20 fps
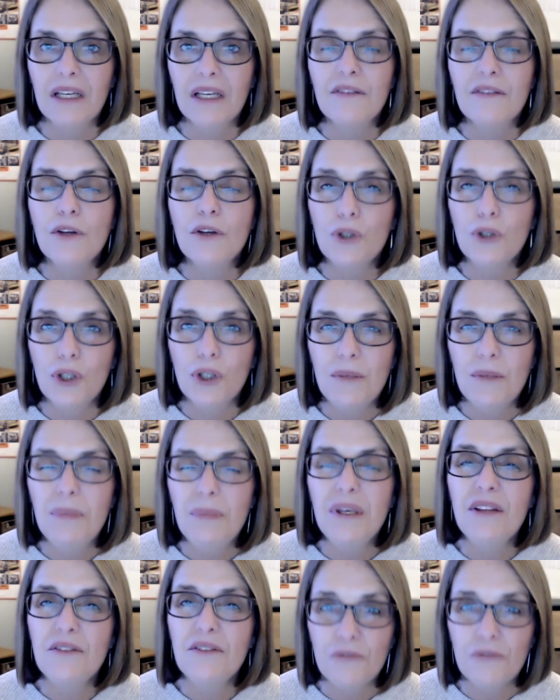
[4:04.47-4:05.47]
and there could
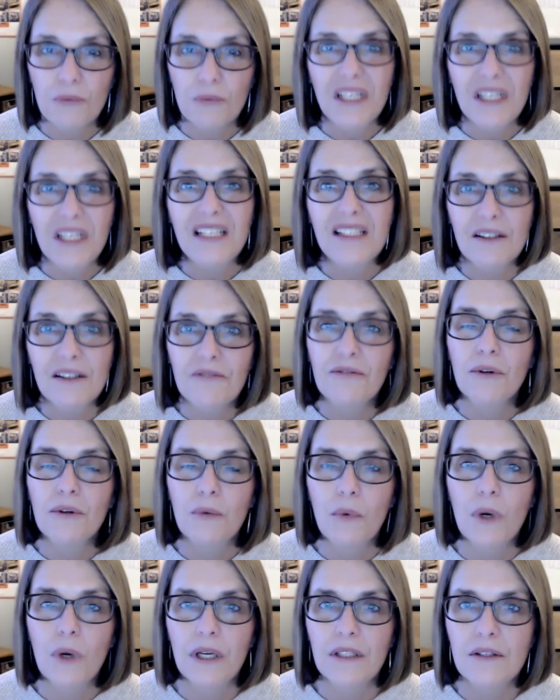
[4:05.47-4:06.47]
be 3 different
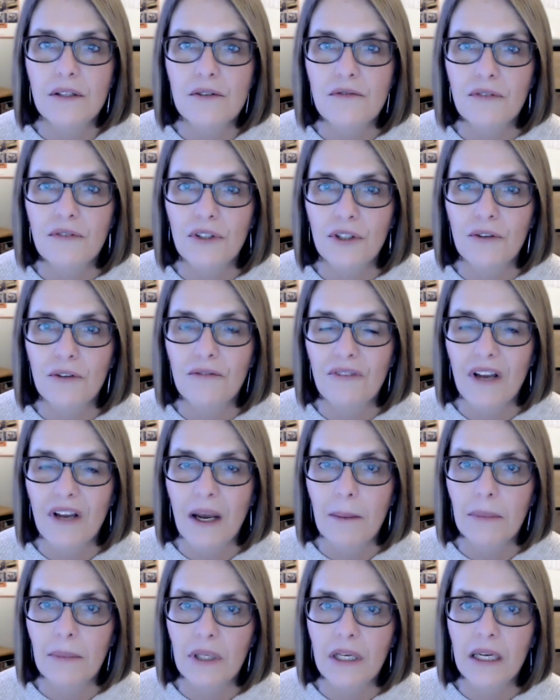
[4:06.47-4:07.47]
ones for your
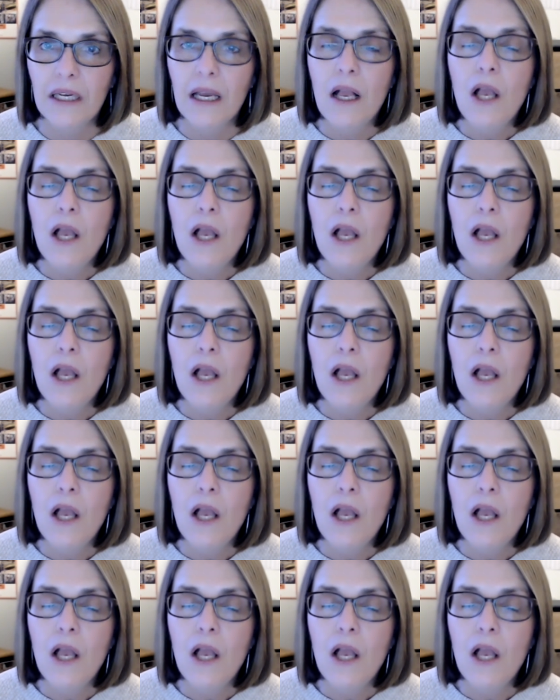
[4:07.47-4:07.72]
family.